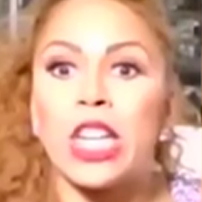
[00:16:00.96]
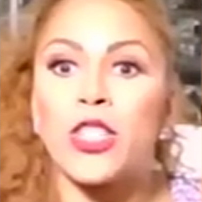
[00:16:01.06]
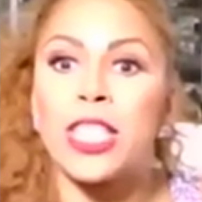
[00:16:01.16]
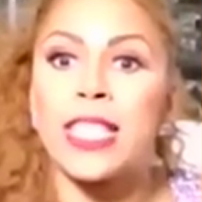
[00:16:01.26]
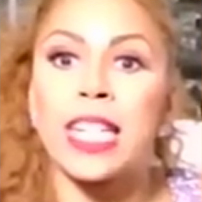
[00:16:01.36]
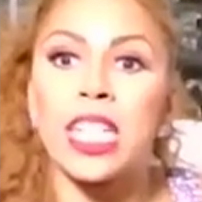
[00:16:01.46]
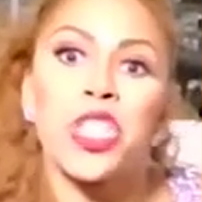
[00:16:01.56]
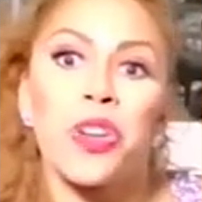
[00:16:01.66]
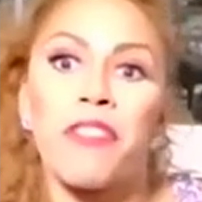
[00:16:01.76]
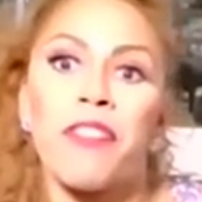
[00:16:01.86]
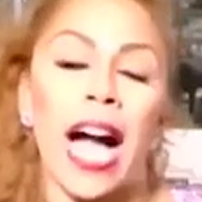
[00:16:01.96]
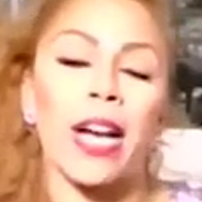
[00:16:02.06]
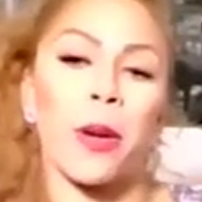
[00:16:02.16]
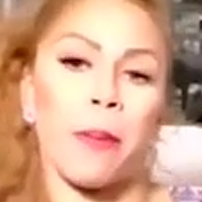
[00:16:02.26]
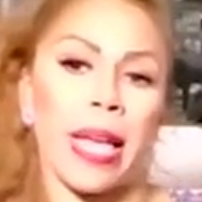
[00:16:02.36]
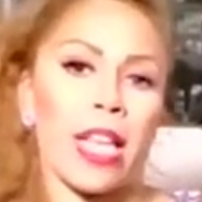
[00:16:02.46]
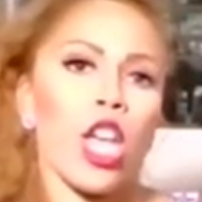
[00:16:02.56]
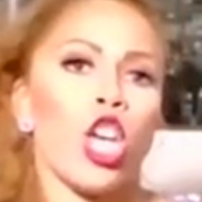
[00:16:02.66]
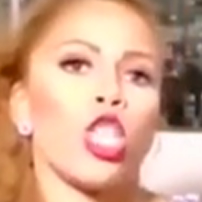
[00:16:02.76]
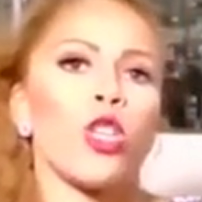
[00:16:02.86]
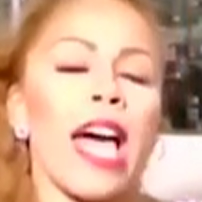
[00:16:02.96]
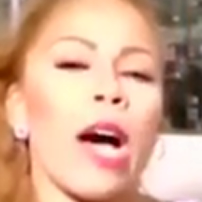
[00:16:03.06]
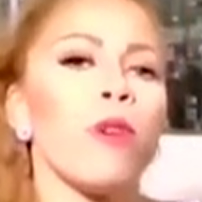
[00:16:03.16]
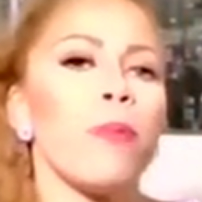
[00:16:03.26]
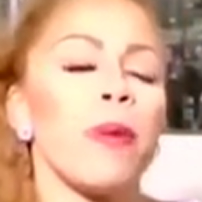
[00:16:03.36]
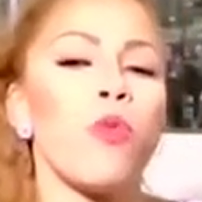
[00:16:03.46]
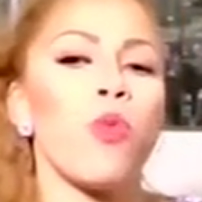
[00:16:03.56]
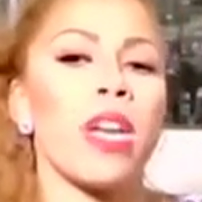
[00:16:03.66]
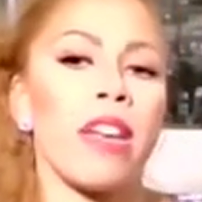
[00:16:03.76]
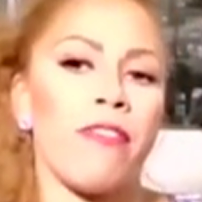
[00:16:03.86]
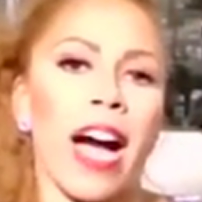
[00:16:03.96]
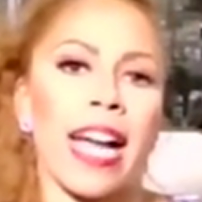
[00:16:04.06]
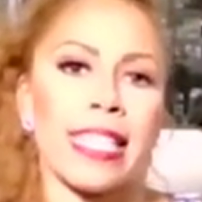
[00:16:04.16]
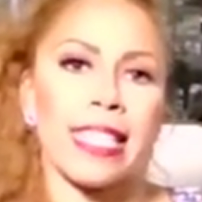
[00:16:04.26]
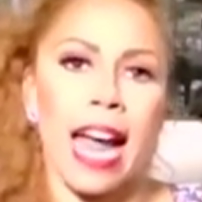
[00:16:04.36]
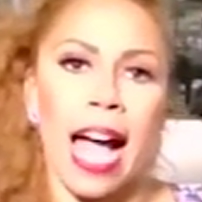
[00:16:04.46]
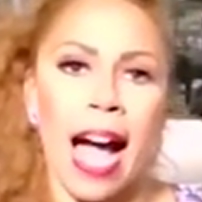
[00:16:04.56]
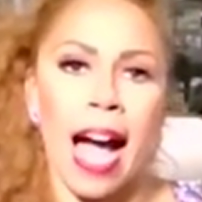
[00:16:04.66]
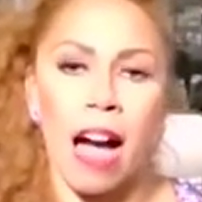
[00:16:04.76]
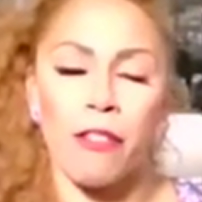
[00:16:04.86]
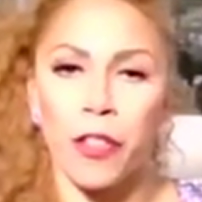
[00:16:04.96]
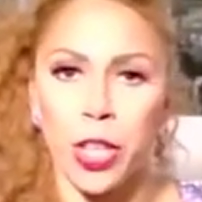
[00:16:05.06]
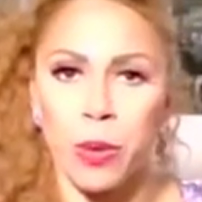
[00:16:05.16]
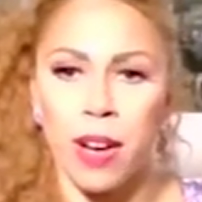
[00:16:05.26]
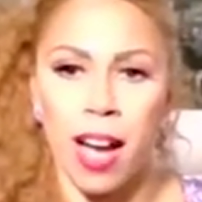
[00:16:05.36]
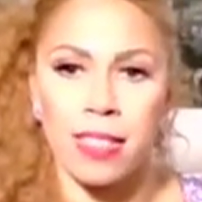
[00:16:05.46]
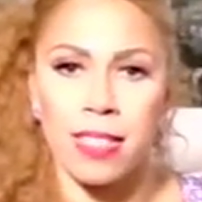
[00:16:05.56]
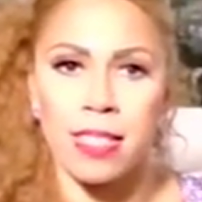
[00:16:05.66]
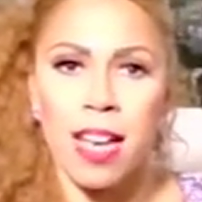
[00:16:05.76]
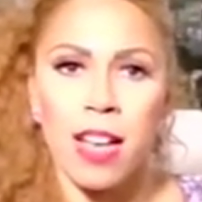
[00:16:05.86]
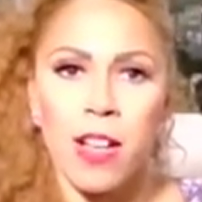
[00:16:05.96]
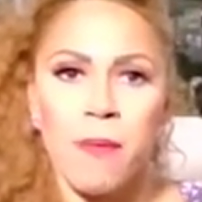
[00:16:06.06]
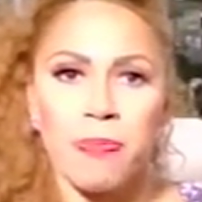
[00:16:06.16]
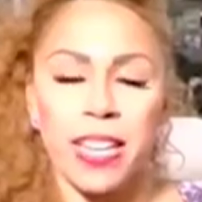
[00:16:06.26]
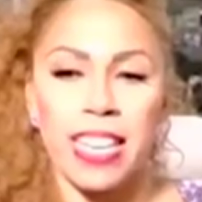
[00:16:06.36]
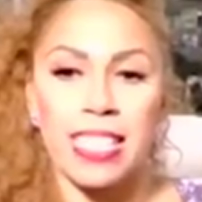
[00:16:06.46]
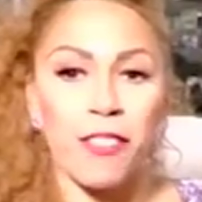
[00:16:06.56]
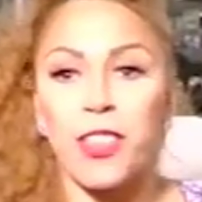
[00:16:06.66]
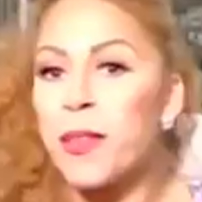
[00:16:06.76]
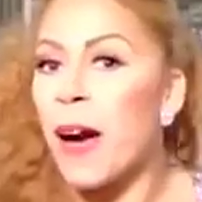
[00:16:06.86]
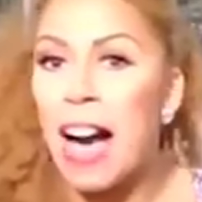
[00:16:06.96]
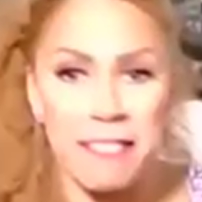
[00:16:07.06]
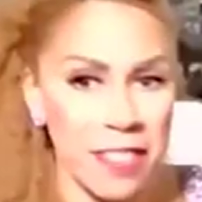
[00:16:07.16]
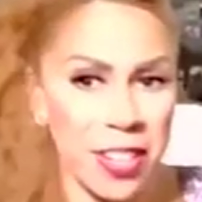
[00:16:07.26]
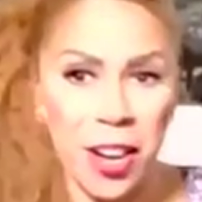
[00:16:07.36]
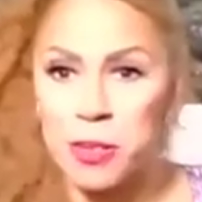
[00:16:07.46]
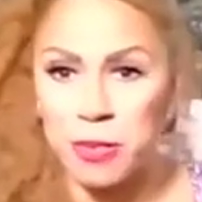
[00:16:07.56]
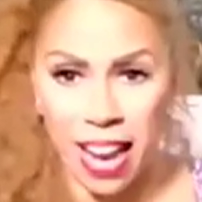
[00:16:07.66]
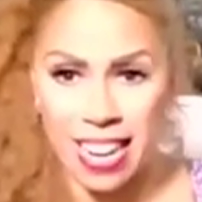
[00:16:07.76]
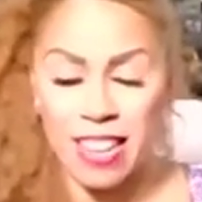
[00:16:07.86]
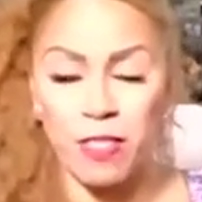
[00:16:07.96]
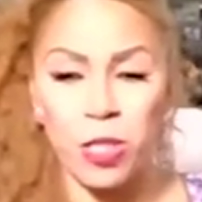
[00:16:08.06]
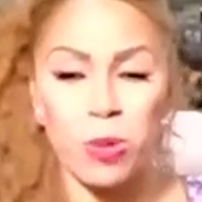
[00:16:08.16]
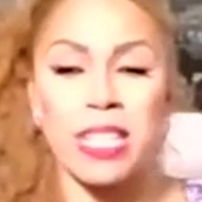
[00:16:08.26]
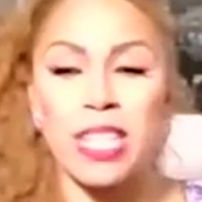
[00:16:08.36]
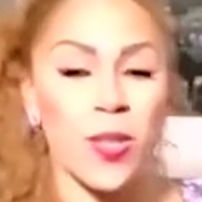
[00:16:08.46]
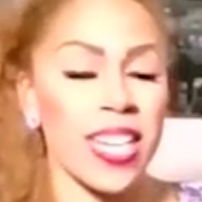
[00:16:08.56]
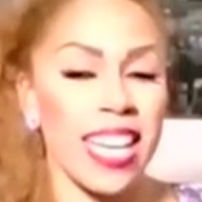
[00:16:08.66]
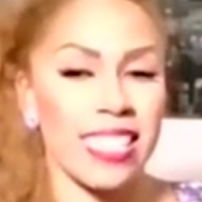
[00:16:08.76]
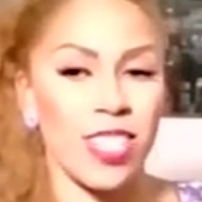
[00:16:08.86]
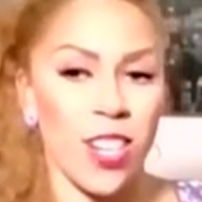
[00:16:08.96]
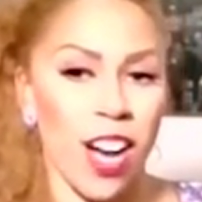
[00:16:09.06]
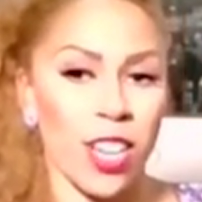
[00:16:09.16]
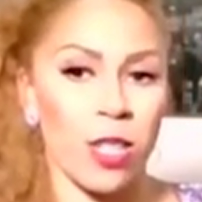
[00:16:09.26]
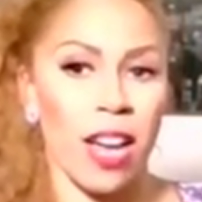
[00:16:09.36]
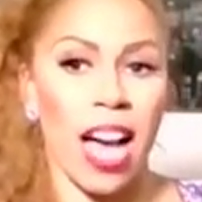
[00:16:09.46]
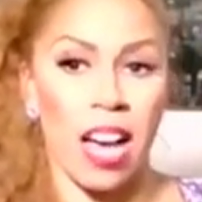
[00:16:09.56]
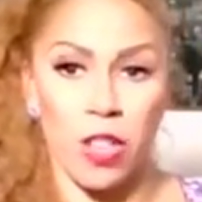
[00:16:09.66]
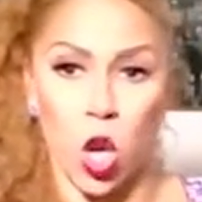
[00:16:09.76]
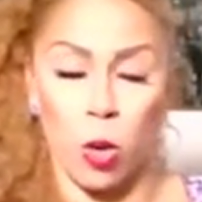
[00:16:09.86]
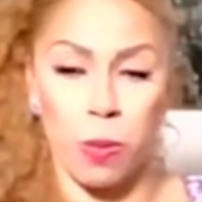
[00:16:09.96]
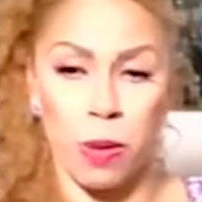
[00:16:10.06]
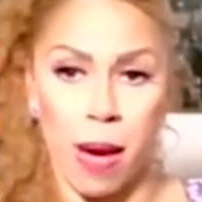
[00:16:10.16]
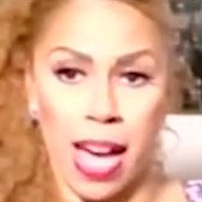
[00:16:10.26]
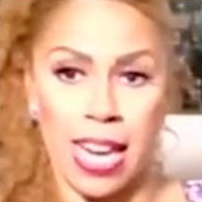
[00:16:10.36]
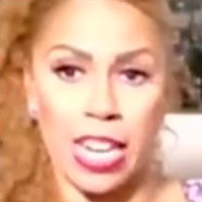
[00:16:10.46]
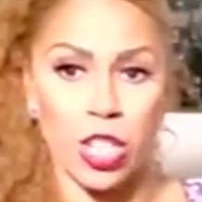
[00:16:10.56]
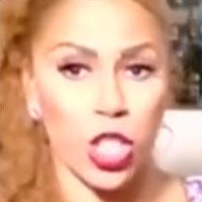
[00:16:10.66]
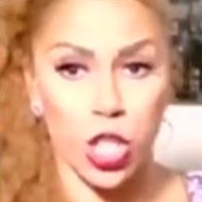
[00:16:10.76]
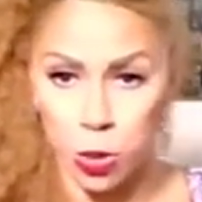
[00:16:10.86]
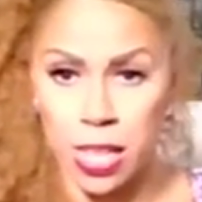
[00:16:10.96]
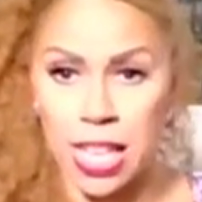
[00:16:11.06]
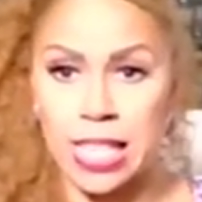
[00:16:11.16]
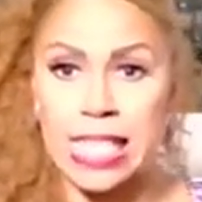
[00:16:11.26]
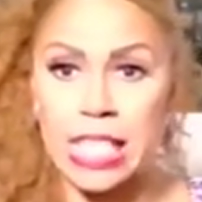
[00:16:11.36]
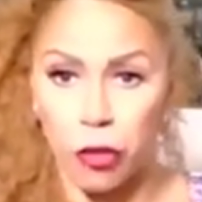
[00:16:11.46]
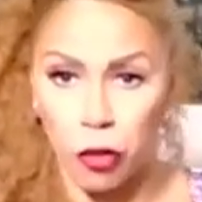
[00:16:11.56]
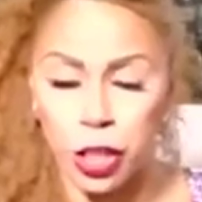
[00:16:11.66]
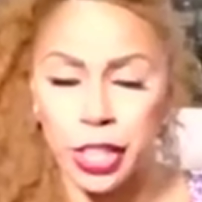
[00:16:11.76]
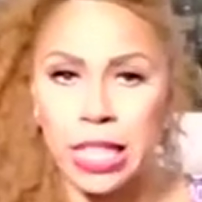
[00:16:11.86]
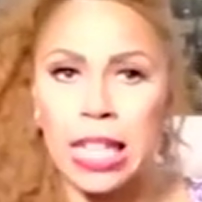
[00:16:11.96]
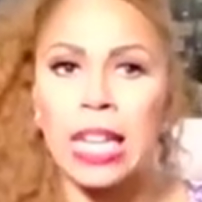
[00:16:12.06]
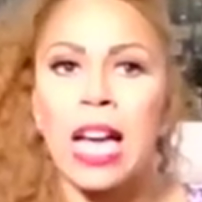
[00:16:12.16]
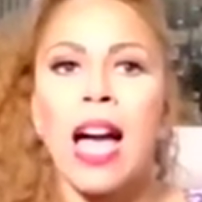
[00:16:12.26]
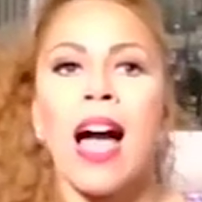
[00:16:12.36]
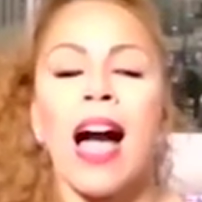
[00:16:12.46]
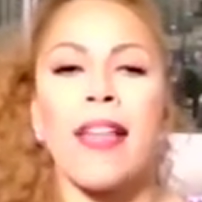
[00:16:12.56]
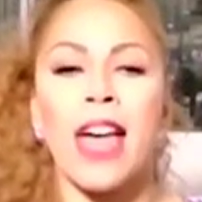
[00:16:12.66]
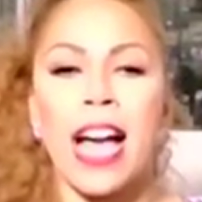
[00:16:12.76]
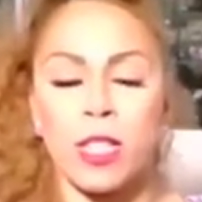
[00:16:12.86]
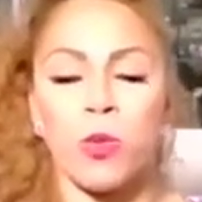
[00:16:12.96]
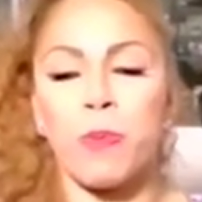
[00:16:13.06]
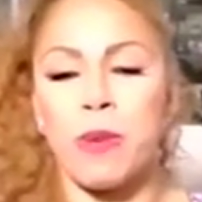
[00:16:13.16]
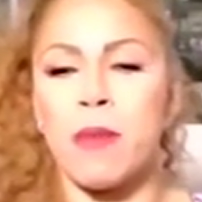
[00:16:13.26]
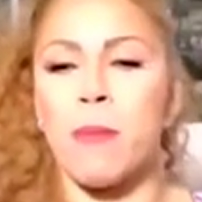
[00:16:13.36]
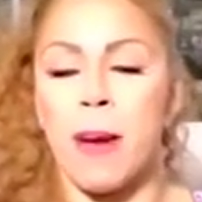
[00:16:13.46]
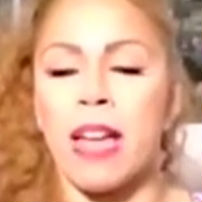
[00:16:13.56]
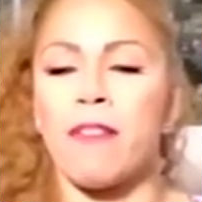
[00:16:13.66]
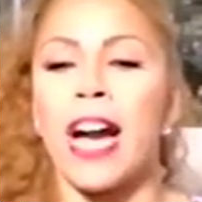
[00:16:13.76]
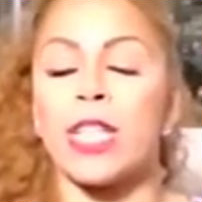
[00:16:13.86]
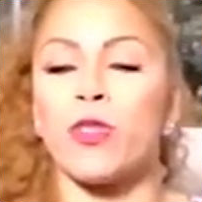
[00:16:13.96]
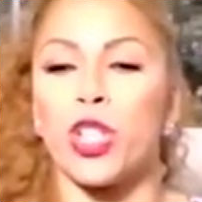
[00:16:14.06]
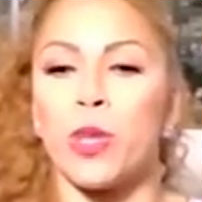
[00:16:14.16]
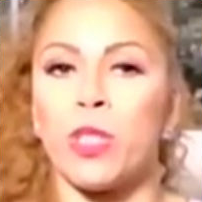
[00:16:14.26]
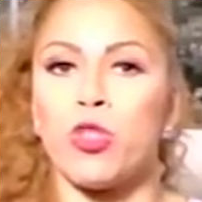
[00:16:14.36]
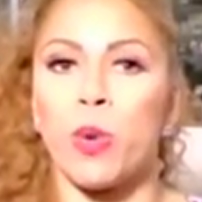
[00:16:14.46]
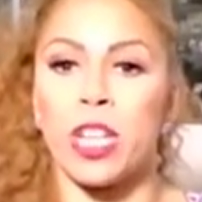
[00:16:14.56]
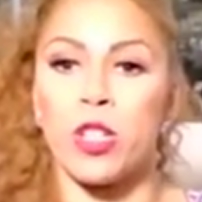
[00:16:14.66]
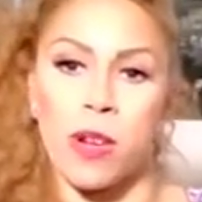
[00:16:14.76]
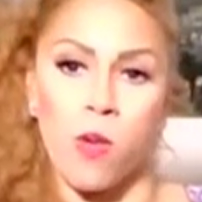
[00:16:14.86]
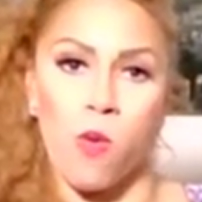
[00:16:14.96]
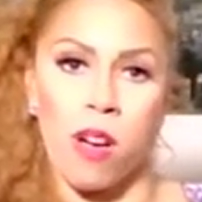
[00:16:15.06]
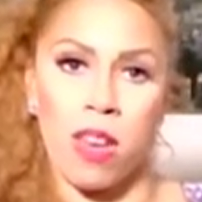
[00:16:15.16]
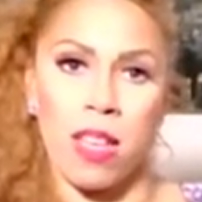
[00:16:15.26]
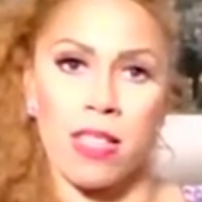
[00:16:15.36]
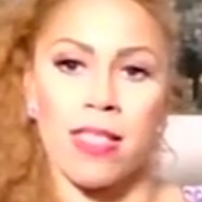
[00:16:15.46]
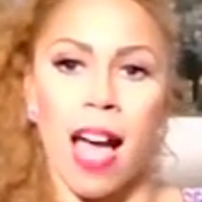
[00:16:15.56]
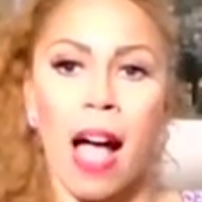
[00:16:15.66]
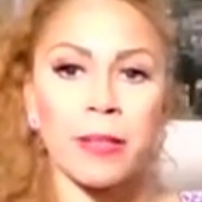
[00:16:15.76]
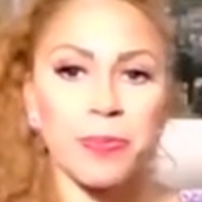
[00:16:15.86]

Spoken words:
You're stuck in your environment. So that would be one advice that I have for you guys is if you haven't already, if 2020 hasn't taught you to have an open mind and to do things differently, that would be my advice for you in 2021 is that